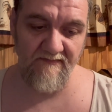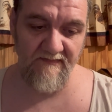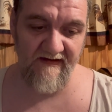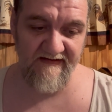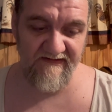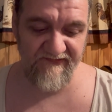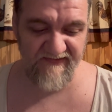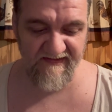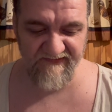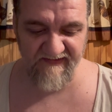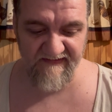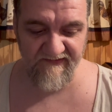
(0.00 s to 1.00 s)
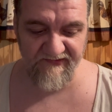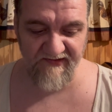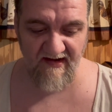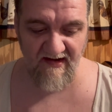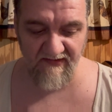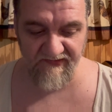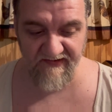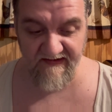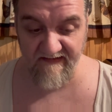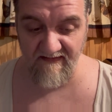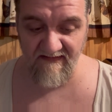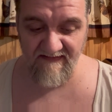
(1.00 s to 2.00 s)
I got 16 stocks
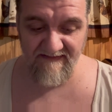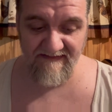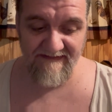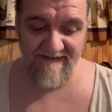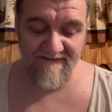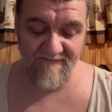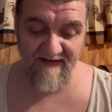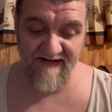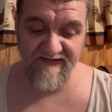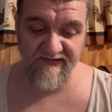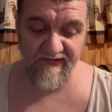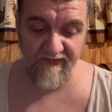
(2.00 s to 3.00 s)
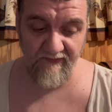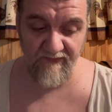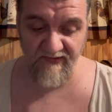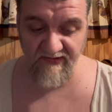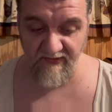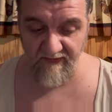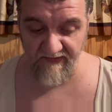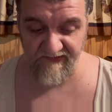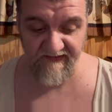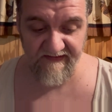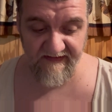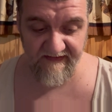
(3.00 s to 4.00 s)
now. My two newest
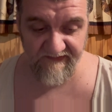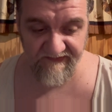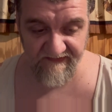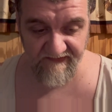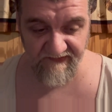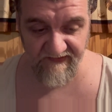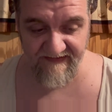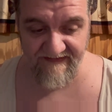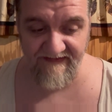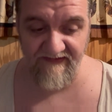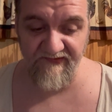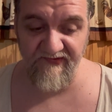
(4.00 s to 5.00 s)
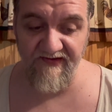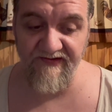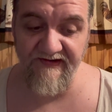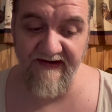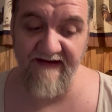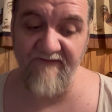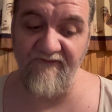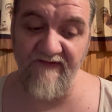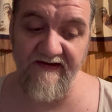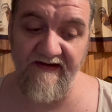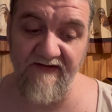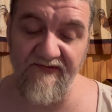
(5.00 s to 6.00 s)
additions is
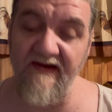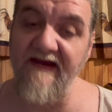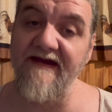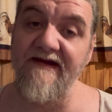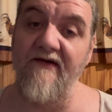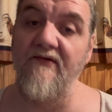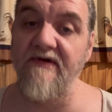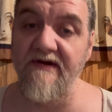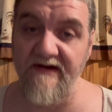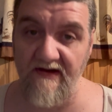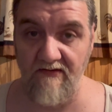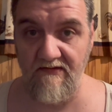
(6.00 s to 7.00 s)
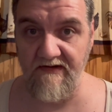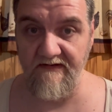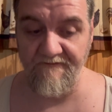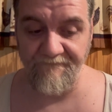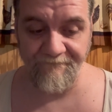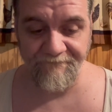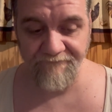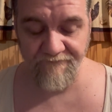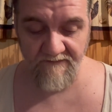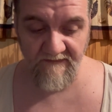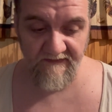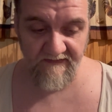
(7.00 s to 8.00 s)
Netflix and Coca-Cola.
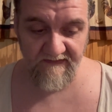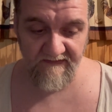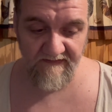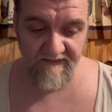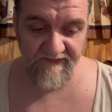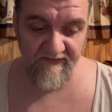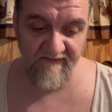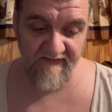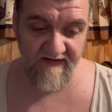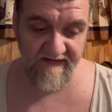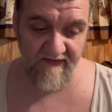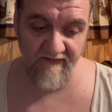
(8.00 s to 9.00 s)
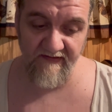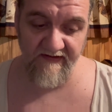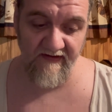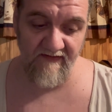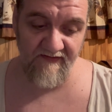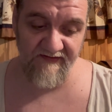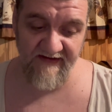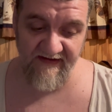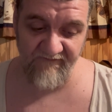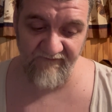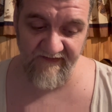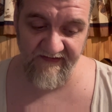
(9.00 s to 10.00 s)
So I've got Coca-Cola,
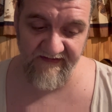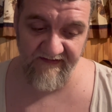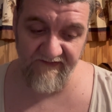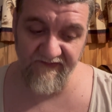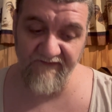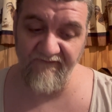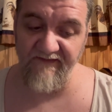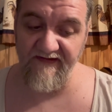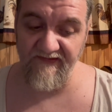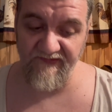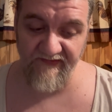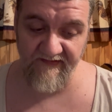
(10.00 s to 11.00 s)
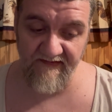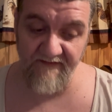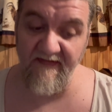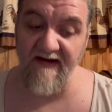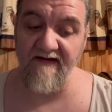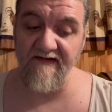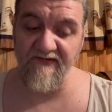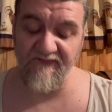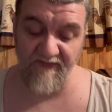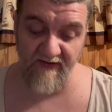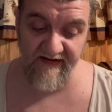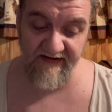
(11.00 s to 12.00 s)
Netflix, Visa, American
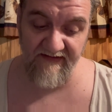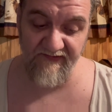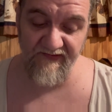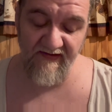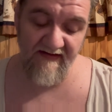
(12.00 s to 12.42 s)
Express,